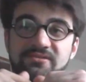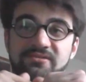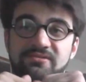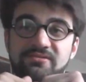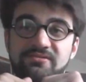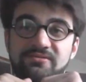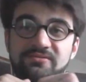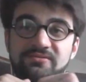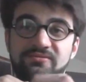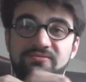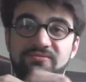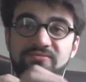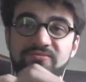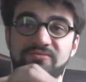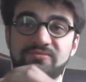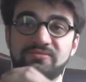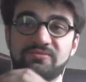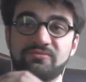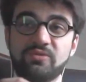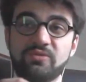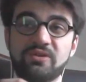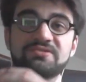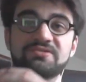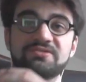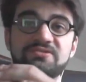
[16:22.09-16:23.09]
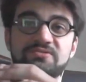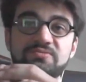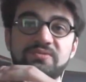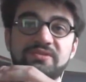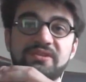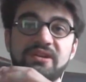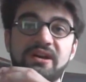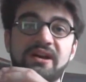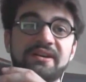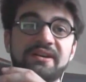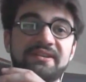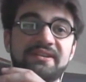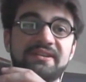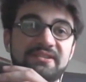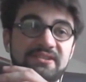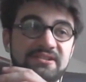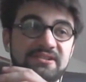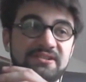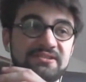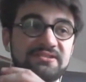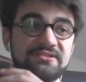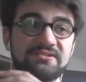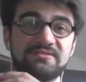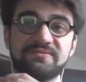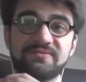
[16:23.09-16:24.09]
once we
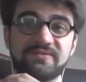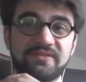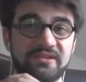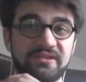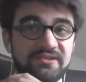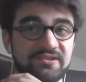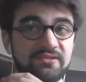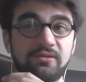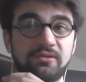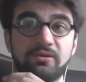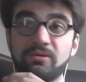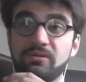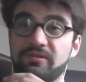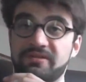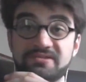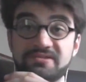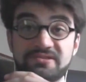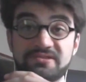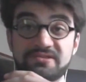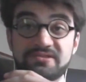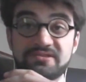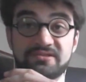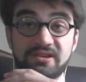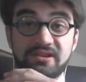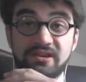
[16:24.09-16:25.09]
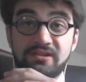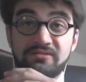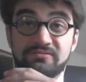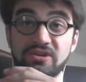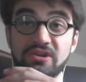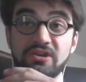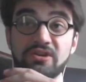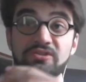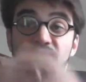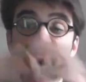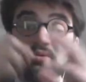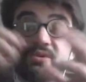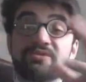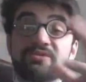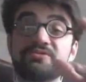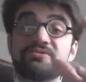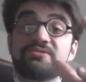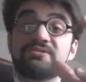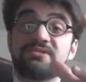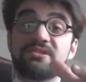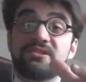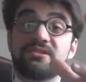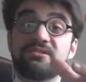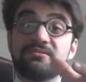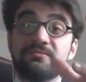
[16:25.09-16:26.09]
identified all these accounts, to
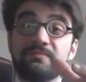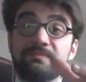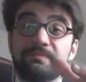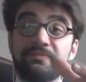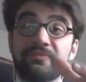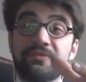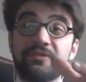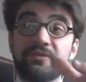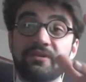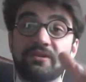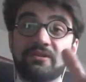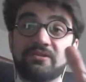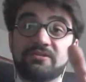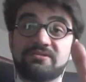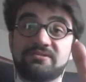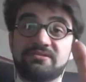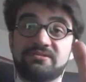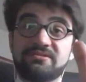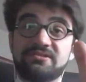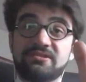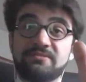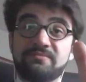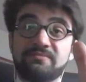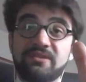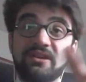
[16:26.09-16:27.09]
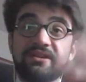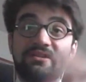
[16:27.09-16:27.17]
understand the ecosystem.